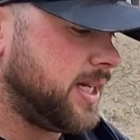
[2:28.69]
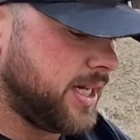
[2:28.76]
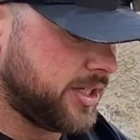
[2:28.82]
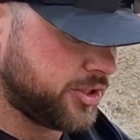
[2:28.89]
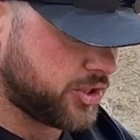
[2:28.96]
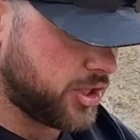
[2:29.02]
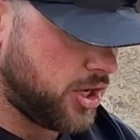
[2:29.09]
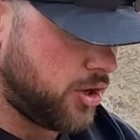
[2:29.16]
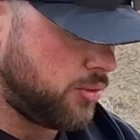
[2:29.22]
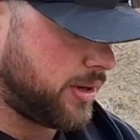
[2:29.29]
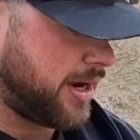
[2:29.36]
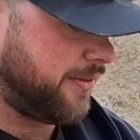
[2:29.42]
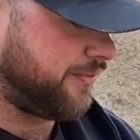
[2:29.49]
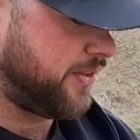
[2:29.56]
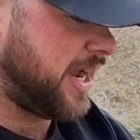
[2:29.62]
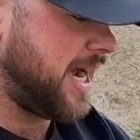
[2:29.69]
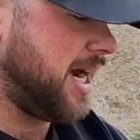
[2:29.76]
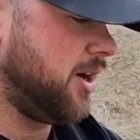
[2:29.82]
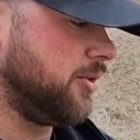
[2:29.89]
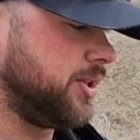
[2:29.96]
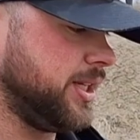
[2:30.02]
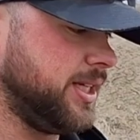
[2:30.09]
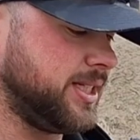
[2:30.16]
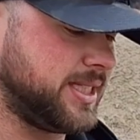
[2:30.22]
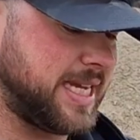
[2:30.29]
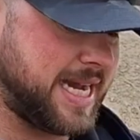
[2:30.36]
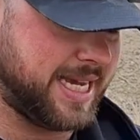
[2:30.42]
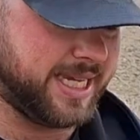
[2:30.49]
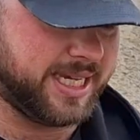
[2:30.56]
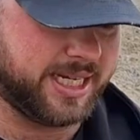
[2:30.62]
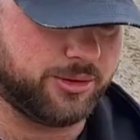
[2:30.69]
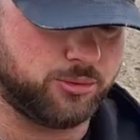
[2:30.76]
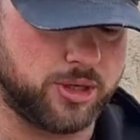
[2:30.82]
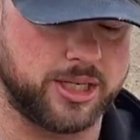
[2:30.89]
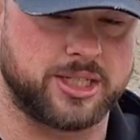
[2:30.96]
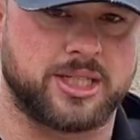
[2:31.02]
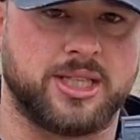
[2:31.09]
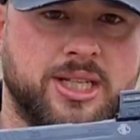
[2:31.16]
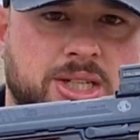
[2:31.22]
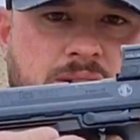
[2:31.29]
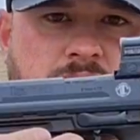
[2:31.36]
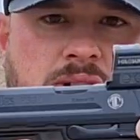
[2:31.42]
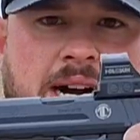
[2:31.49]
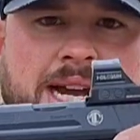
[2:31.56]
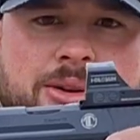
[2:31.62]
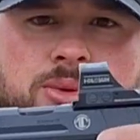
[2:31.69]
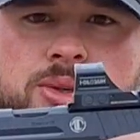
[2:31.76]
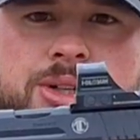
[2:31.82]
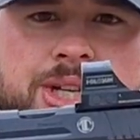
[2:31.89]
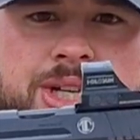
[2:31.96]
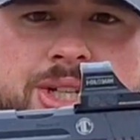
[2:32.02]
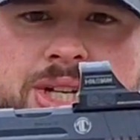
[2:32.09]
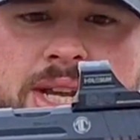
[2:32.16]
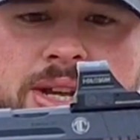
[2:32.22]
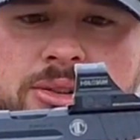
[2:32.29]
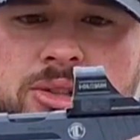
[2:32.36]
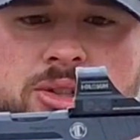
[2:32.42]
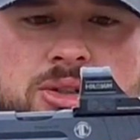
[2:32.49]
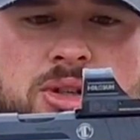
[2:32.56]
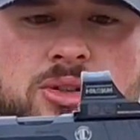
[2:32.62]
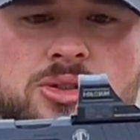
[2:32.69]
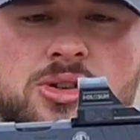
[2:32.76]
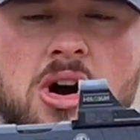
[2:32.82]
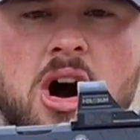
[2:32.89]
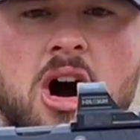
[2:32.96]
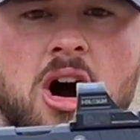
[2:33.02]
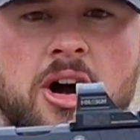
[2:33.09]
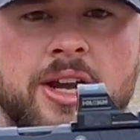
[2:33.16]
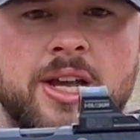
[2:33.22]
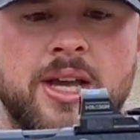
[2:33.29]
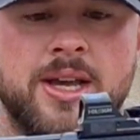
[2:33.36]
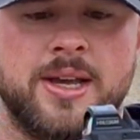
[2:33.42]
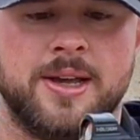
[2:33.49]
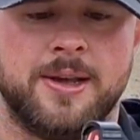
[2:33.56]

And so what I found is that it was the slide release. It was a little long,